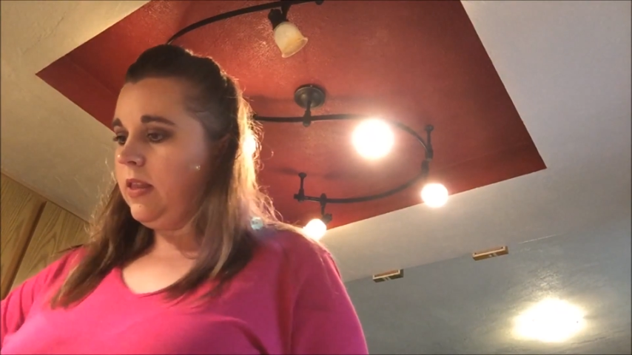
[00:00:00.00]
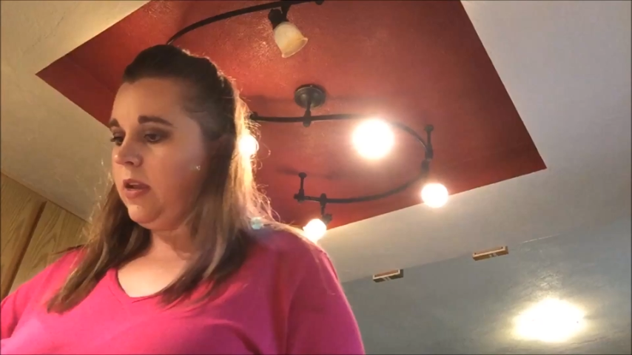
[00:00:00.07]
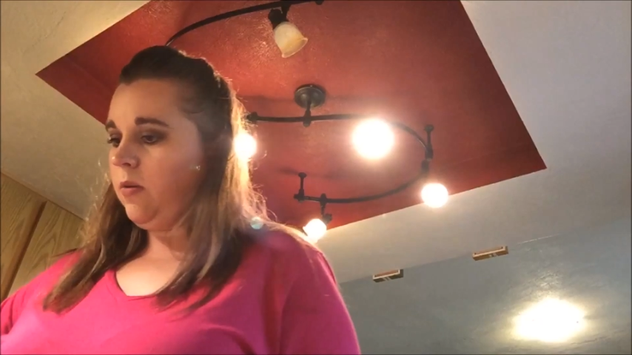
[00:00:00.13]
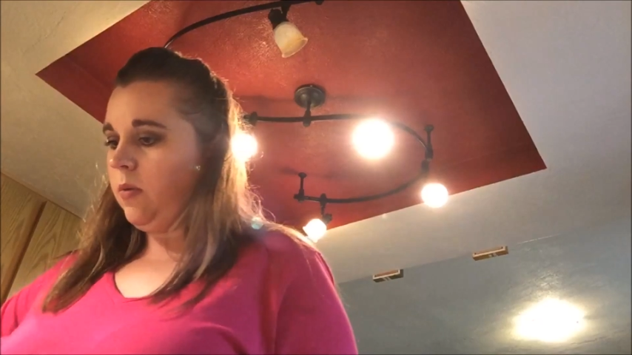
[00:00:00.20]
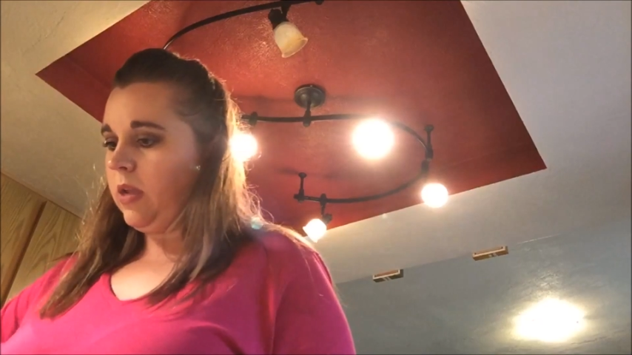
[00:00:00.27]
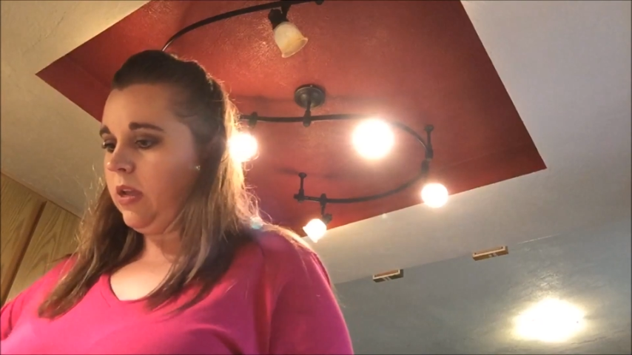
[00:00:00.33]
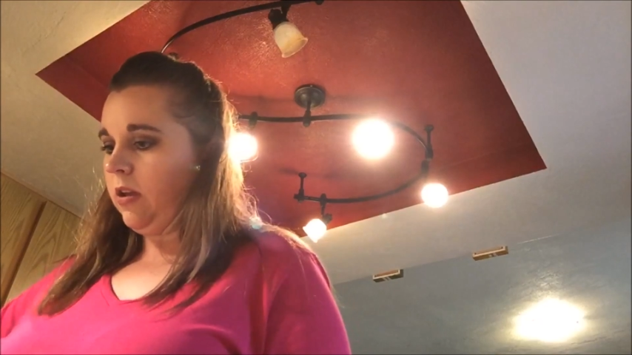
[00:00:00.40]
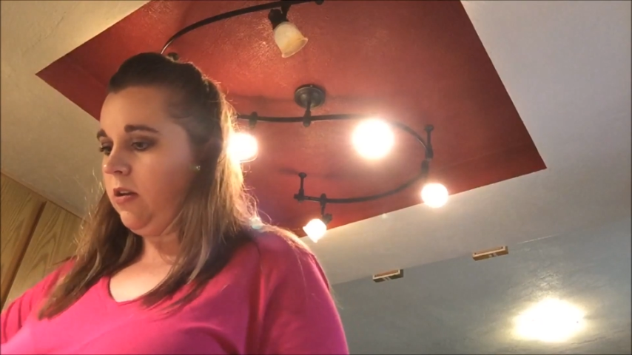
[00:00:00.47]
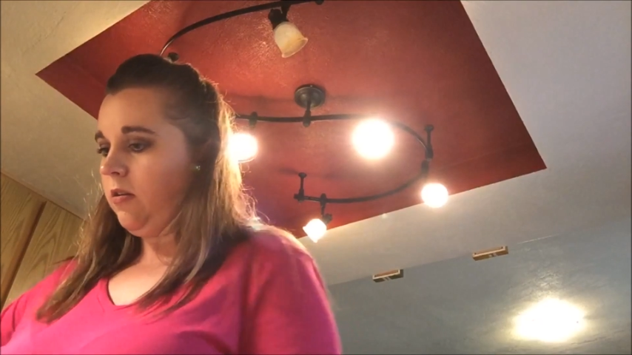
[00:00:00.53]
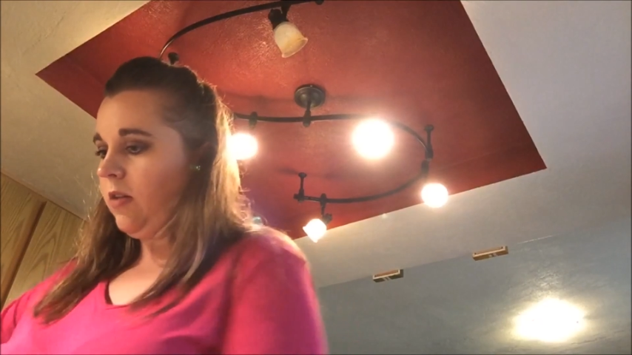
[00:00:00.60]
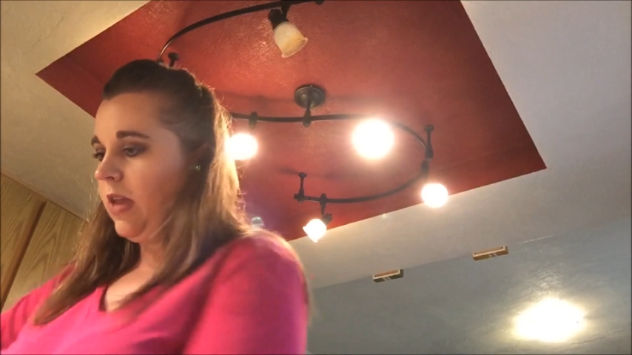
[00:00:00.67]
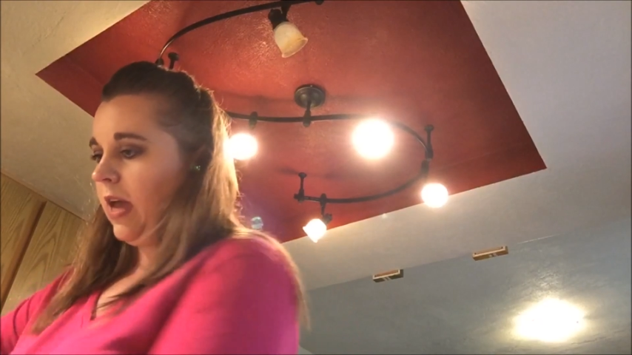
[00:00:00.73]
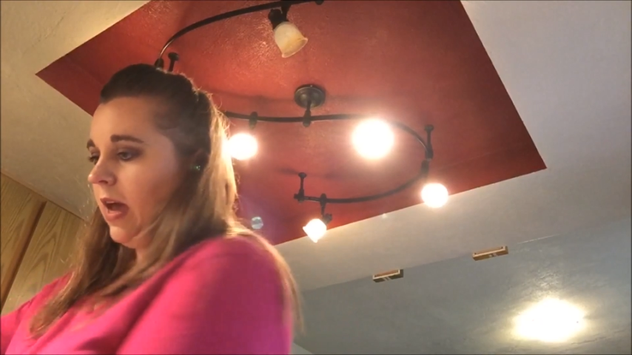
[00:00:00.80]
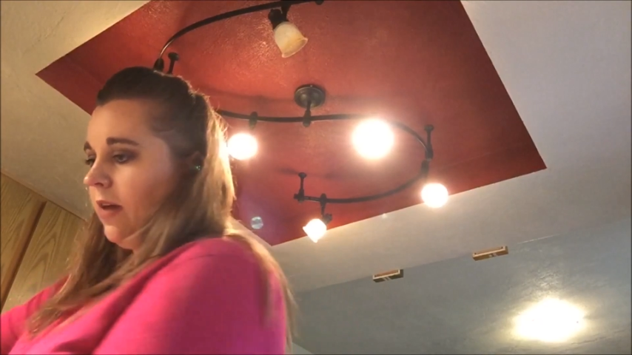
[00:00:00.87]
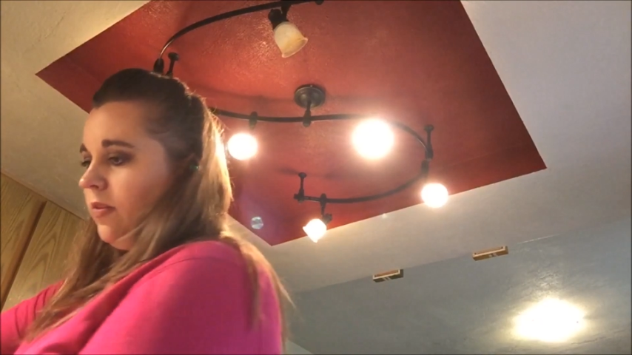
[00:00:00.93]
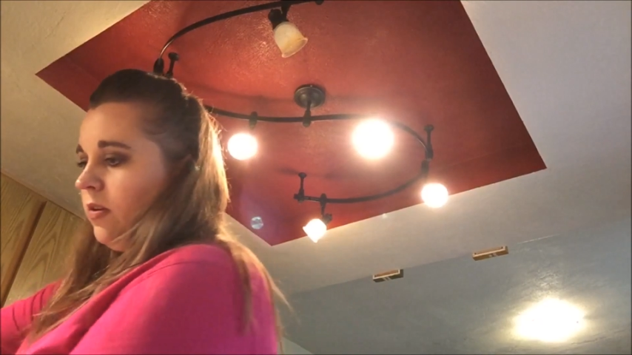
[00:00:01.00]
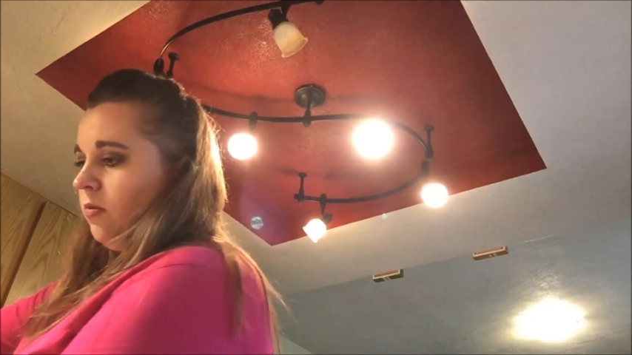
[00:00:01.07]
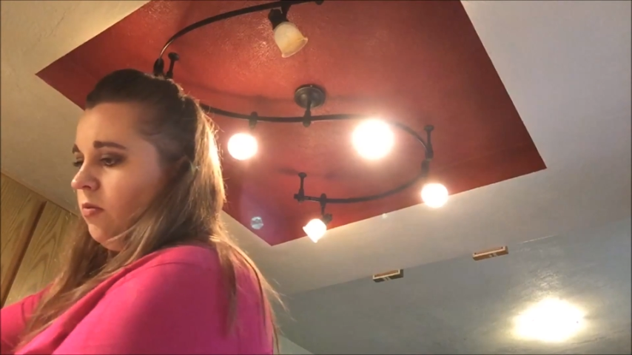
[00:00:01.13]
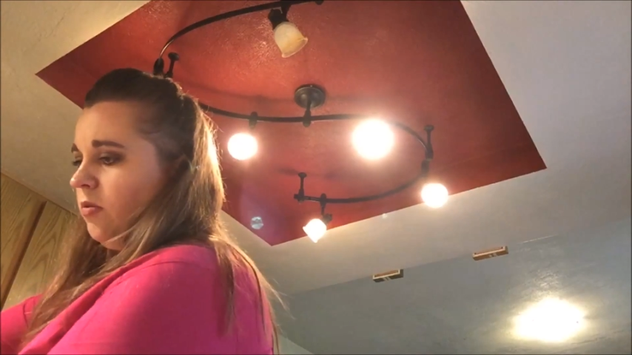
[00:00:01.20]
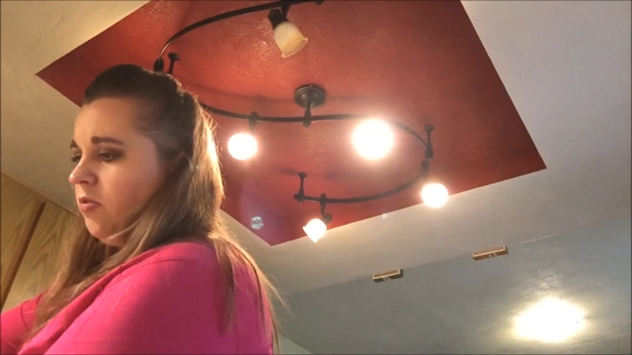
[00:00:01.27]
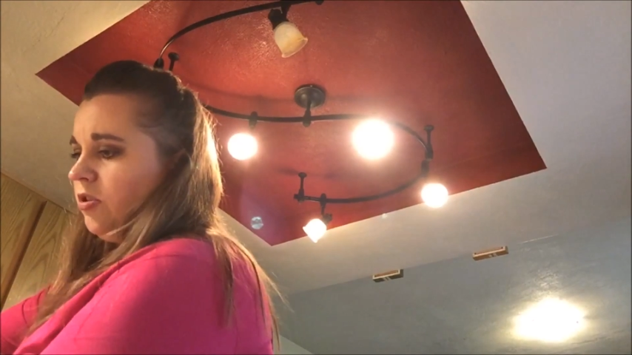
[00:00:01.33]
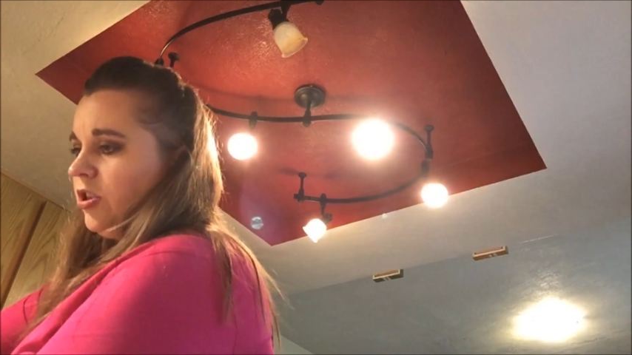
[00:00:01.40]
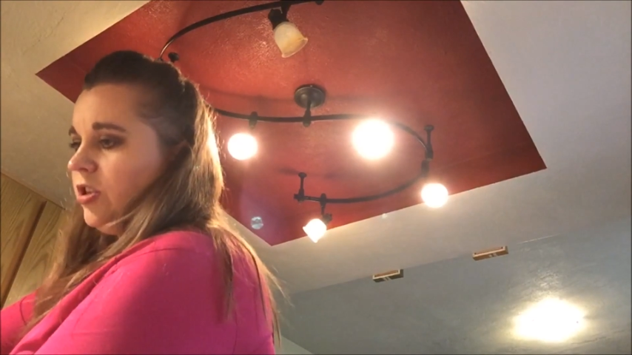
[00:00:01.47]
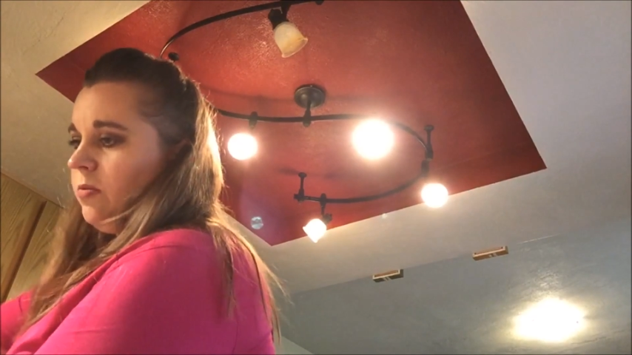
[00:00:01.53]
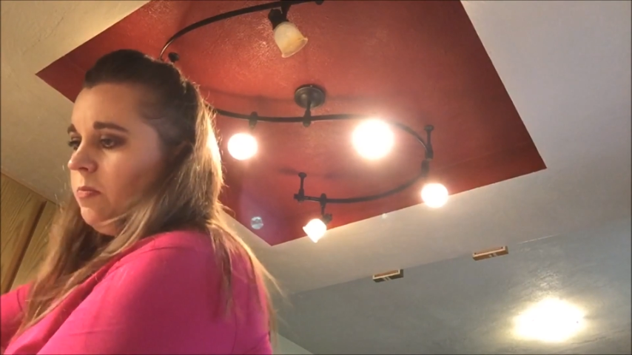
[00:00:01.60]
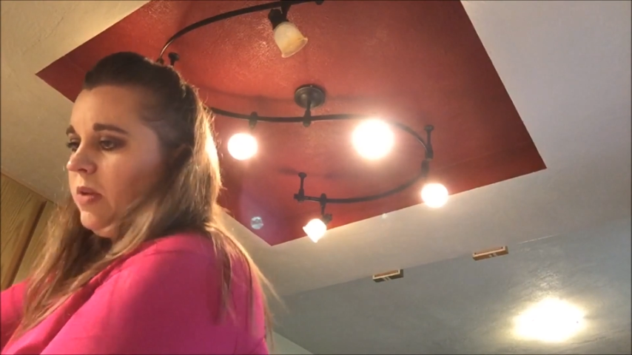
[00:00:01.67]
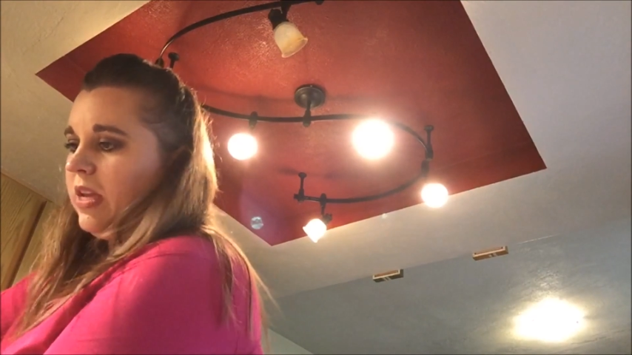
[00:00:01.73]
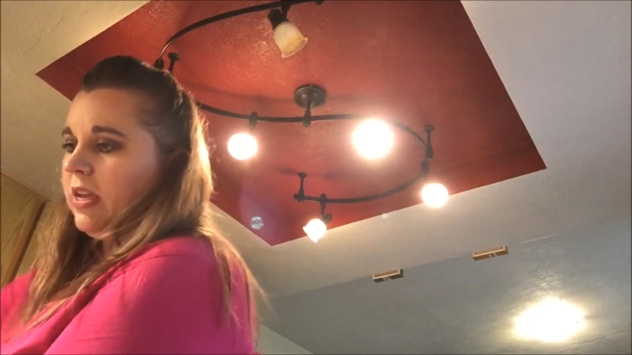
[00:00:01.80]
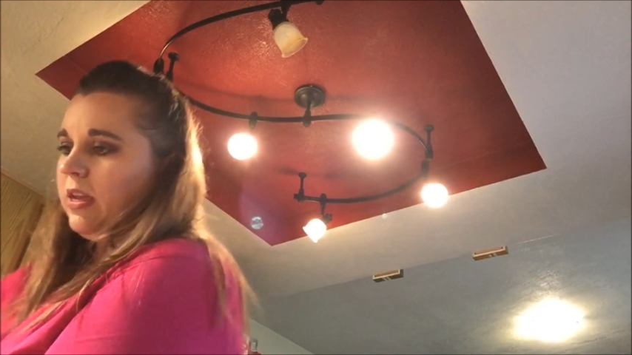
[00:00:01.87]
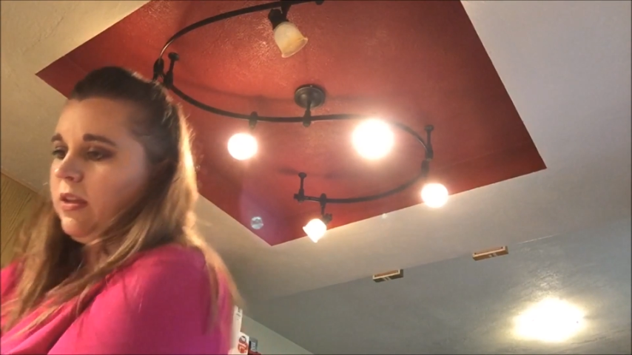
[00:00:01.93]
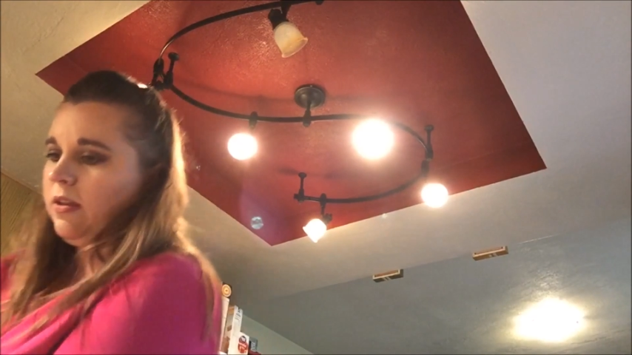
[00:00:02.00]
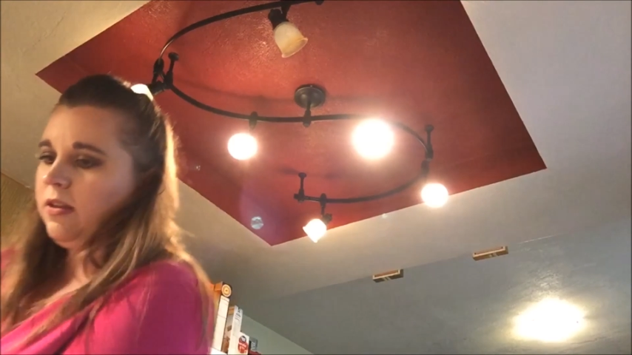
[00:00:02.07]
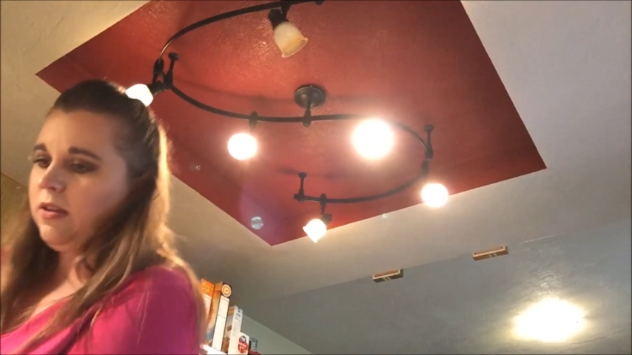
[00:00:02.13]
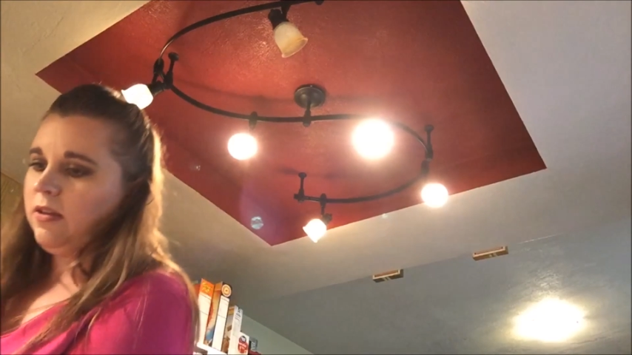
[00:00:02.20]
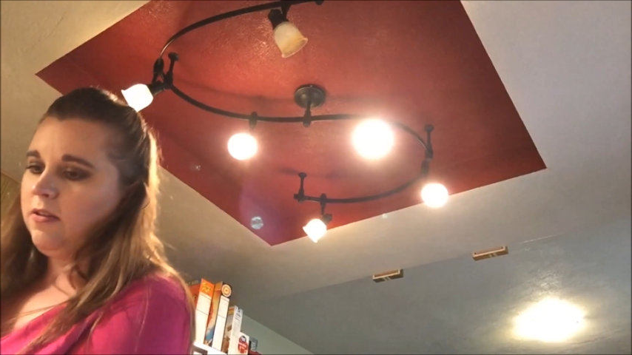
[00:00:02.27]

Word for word: There we go. Yeah, the roux should be